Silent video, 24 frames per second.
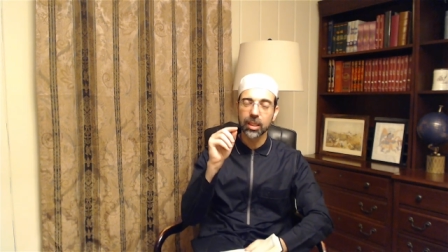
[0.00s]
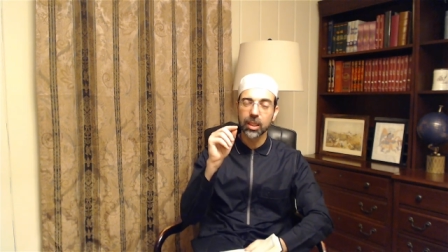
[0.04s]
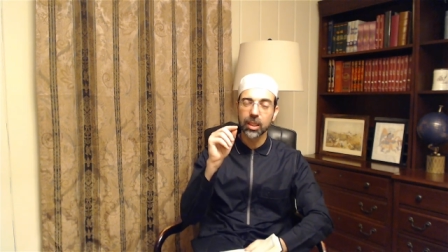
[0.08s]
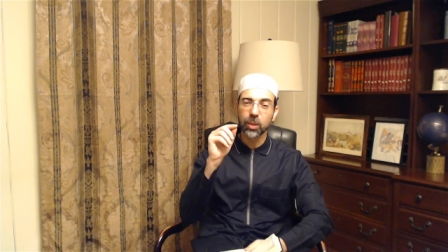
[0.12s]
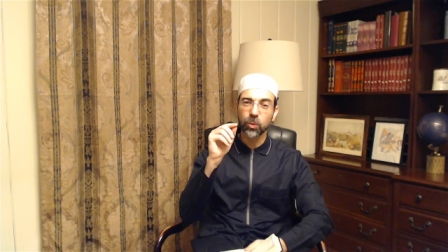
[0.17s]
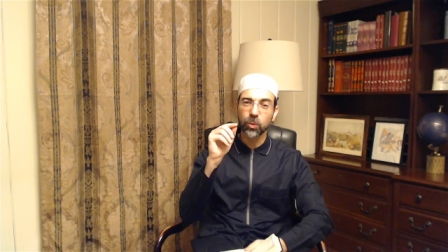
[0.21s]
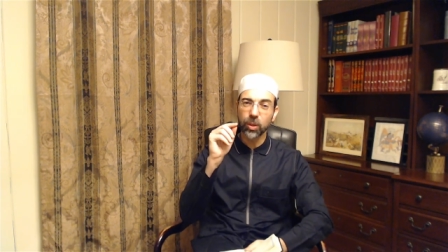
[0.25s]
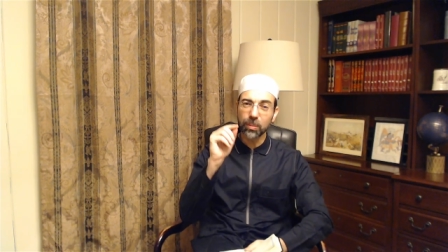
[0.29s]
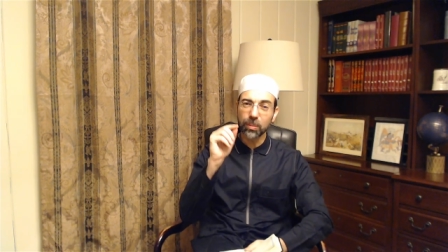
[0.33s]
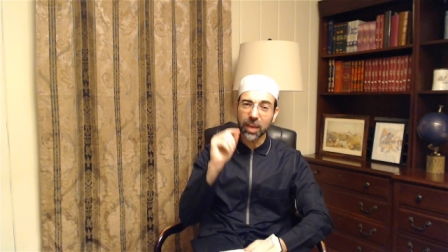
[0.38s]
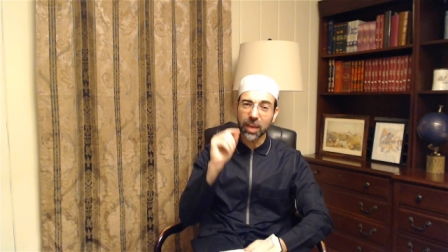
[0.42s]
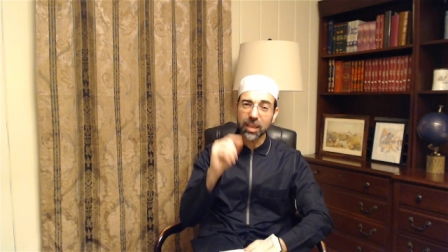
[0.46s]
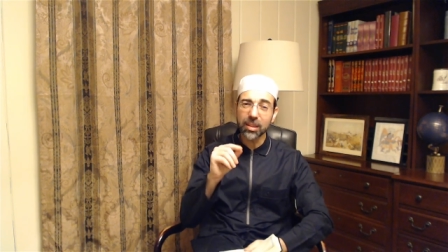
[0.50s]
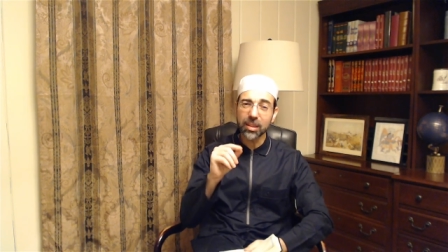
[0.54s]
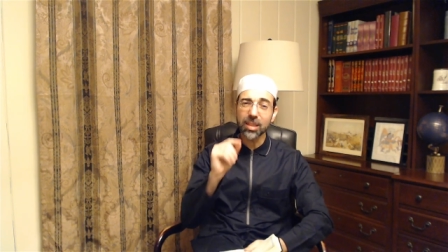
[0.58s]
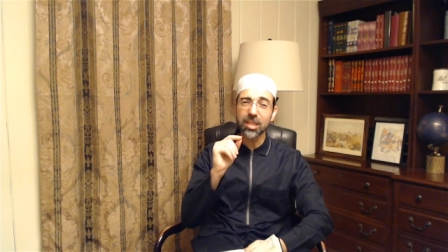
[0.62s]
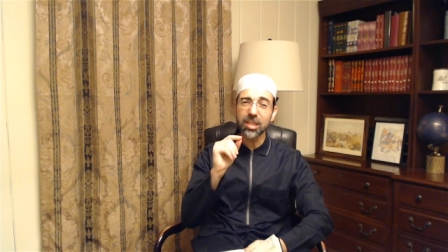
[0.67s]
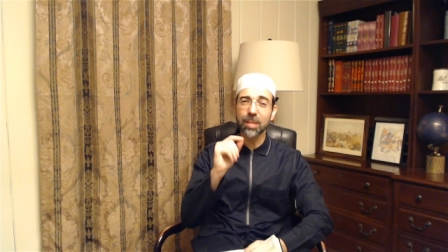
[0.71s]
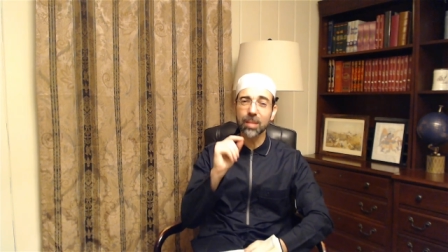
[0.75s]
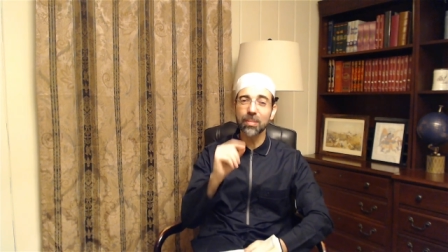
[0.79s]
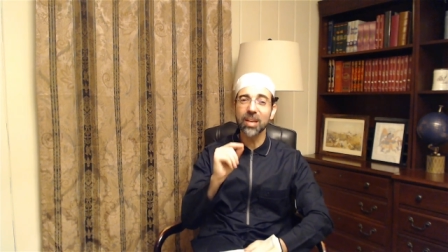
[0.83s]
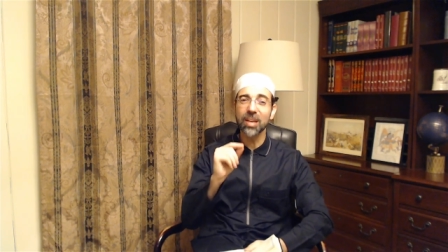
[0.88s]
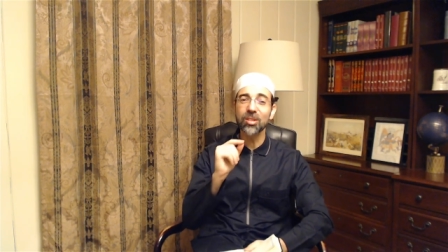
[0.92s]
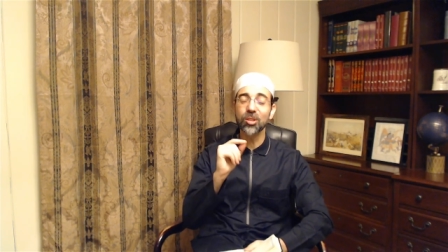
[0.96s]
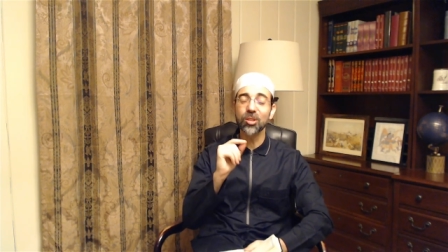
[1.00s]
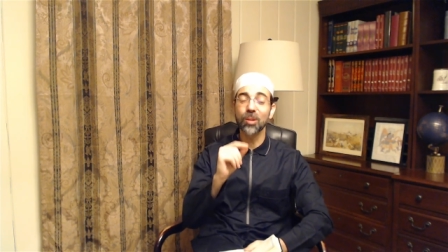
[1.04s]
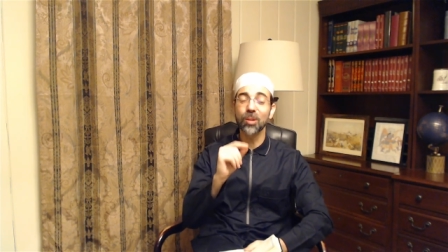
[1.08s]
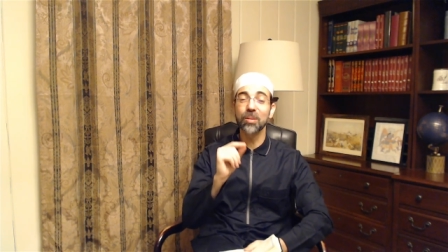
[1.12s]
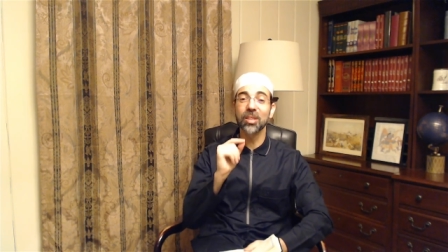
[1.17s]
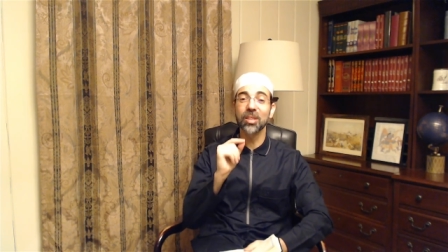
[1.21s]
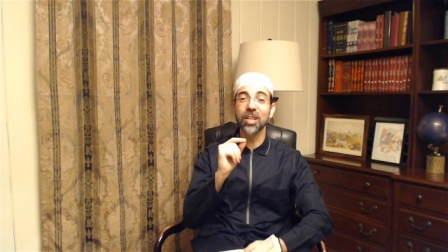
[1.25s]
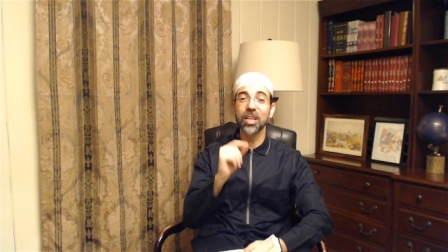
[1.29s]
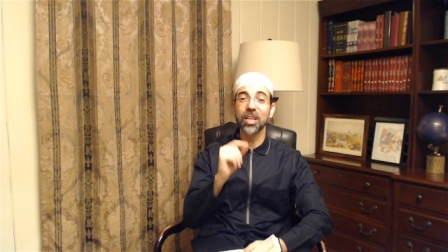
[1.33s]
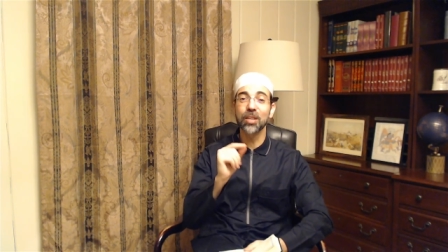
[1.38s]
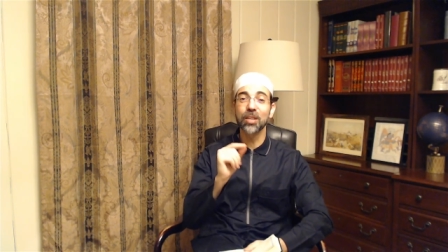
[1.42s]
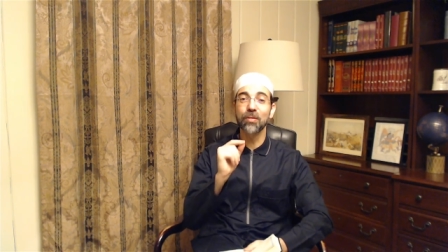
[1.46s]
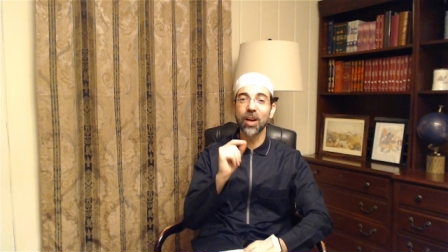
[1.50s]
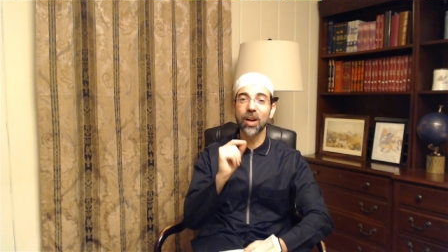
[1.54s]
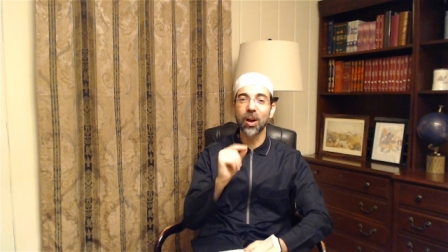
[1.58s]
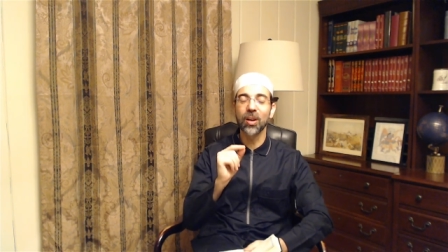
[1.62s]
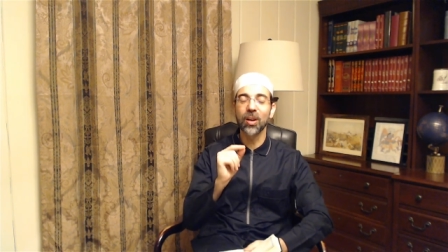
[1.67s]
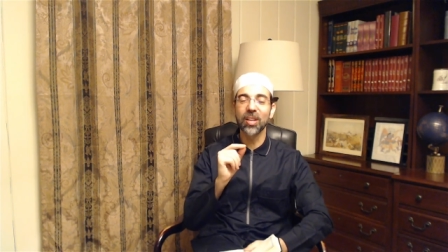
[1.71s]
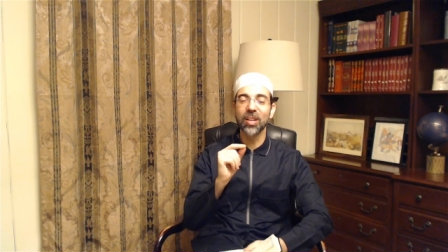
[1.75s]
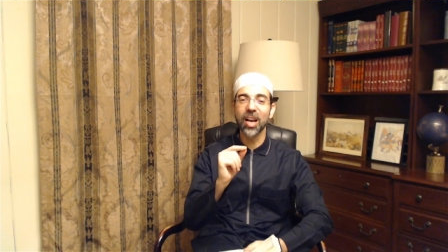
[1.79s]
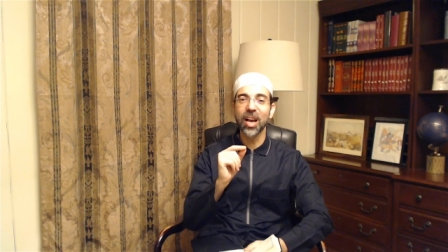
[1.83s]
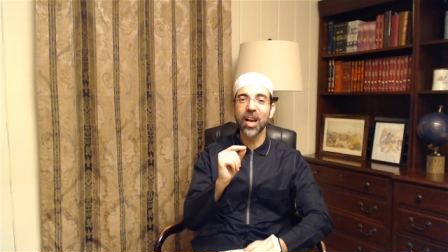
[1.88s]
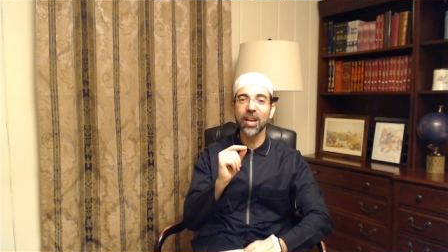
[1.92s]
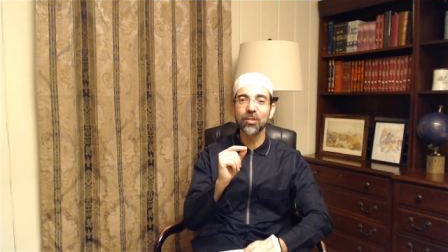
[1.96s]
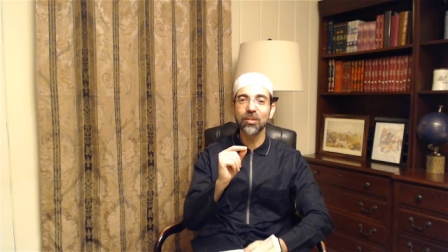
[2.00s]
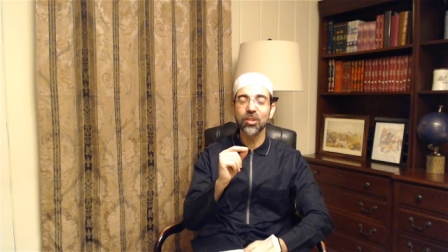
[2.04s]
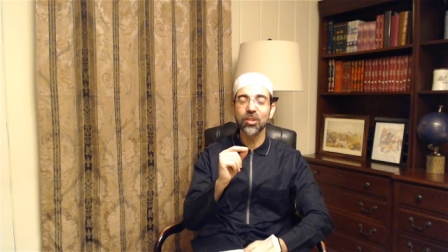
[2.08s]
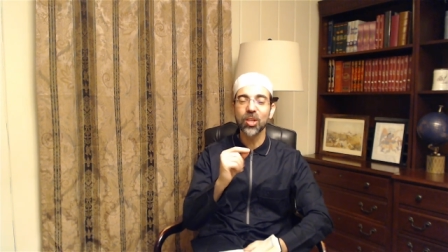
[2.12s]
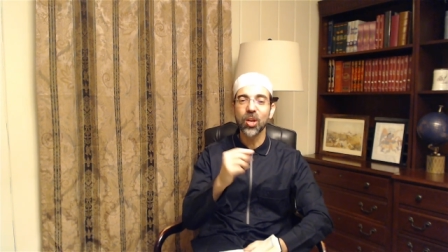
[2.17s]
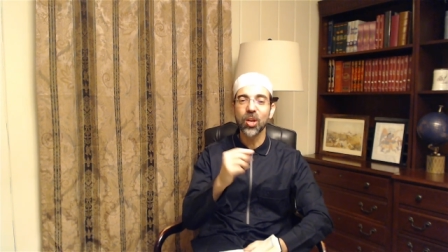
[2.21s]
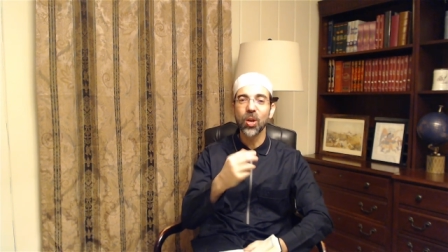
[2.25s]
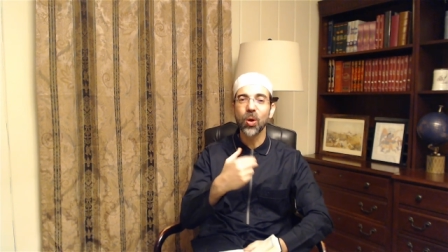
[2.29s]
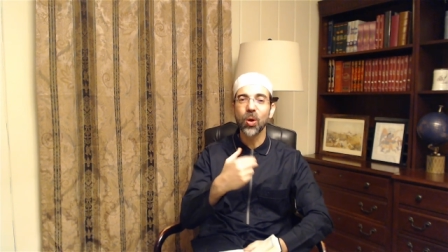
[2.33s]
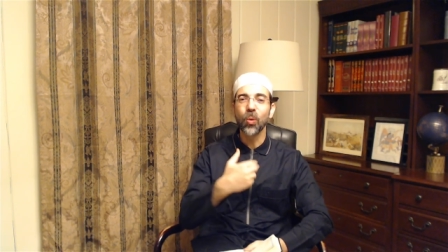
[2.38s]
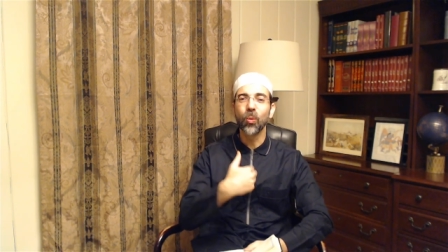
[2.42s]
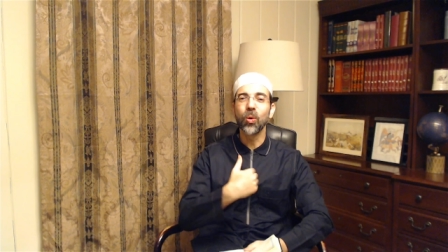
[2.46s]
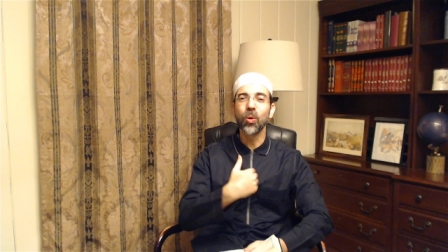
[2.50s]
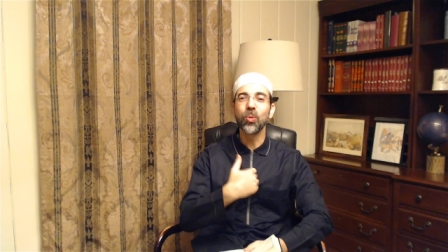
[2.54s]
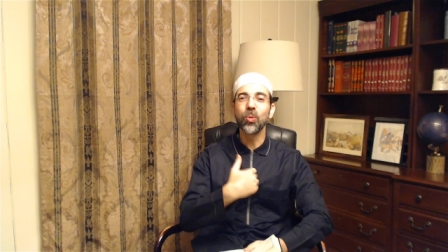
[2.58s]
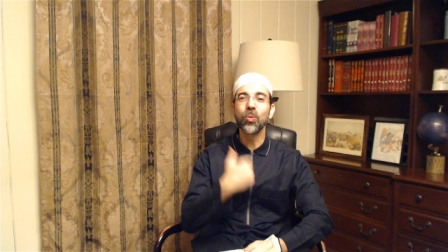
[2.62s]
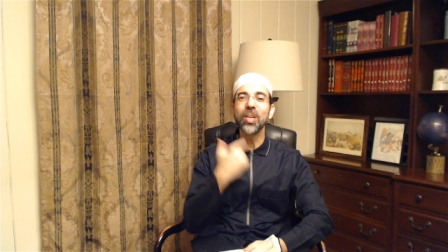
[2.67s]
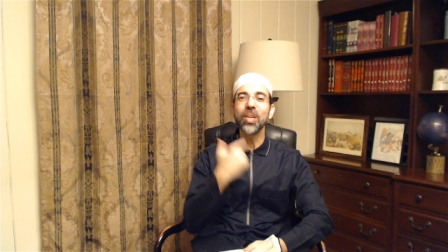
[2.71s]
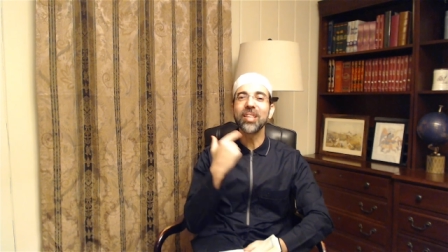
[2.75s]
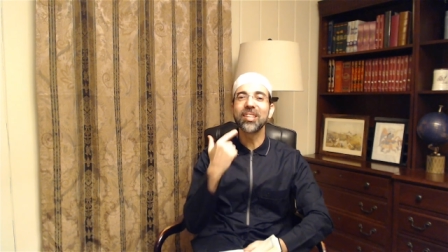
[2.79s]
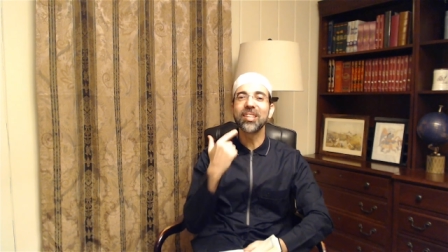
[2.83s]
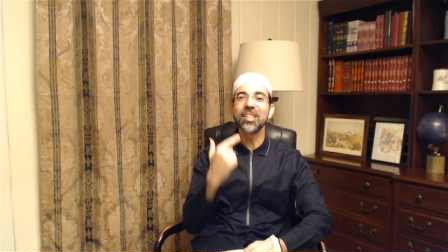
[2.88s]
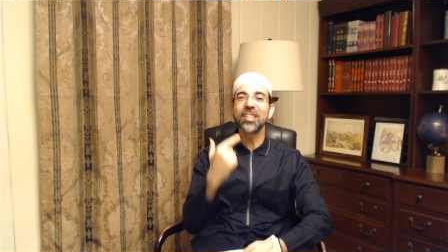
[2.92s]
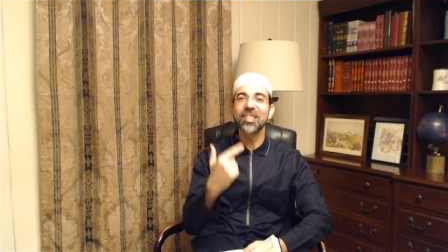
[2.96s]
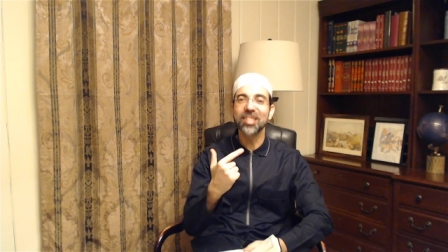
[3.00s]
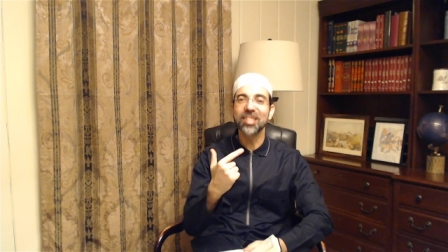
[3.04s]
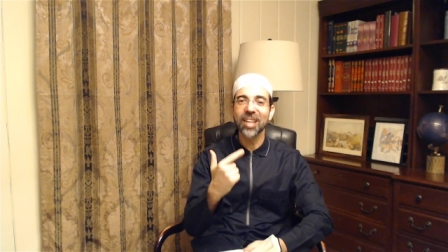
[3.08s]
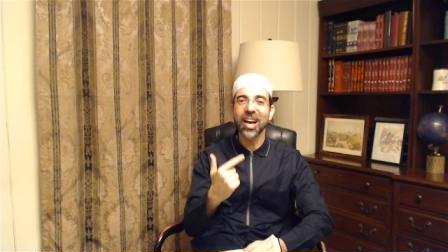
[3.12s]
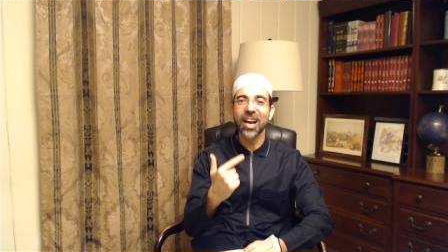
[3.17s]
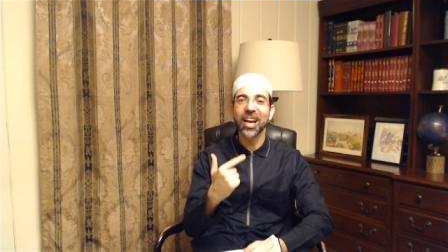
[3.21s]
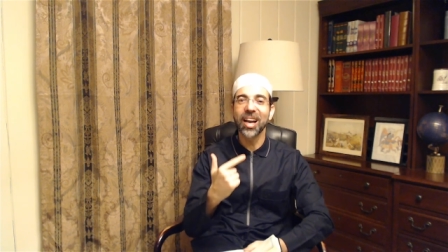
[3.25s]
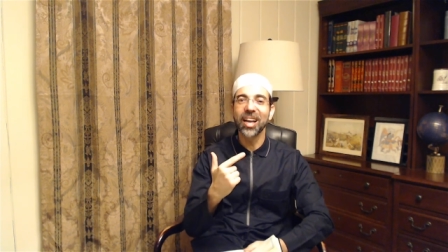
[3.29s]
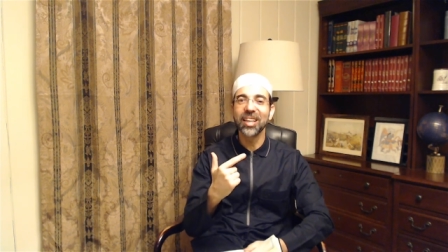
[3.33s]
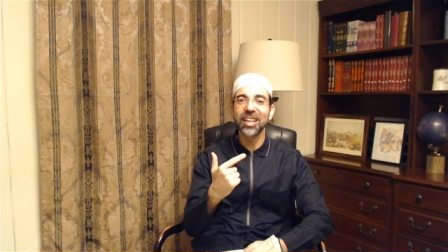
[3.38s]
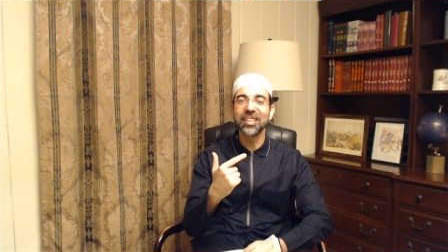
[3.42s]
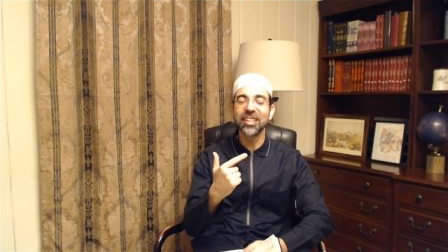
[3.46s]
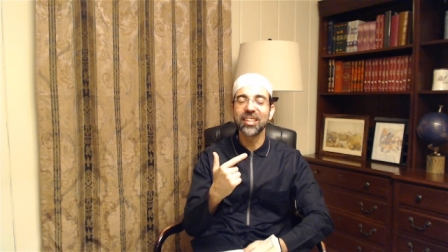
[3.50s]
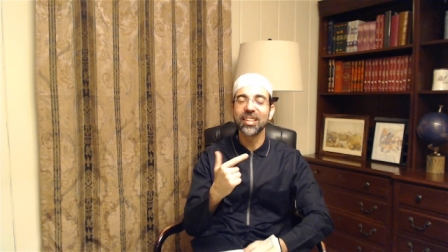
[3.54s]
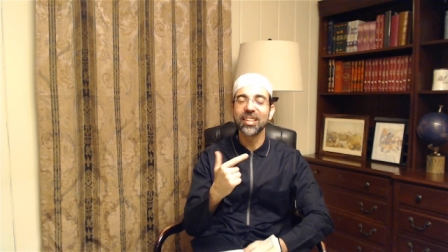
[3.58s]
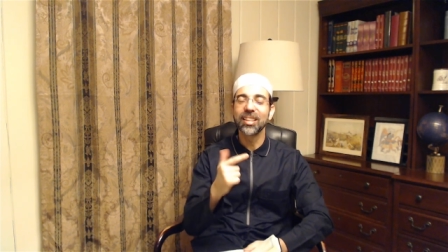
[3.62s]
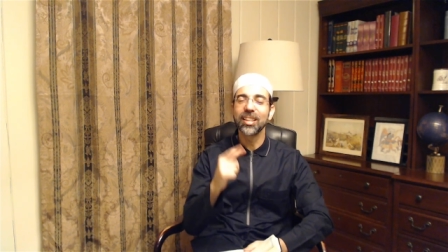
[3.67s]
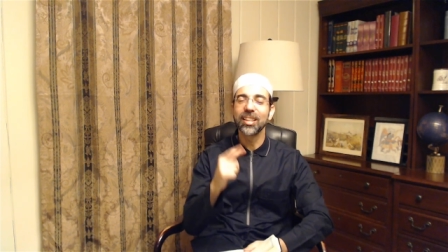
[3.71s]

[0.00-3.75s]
We make this the best Ramadan of our lives when we decide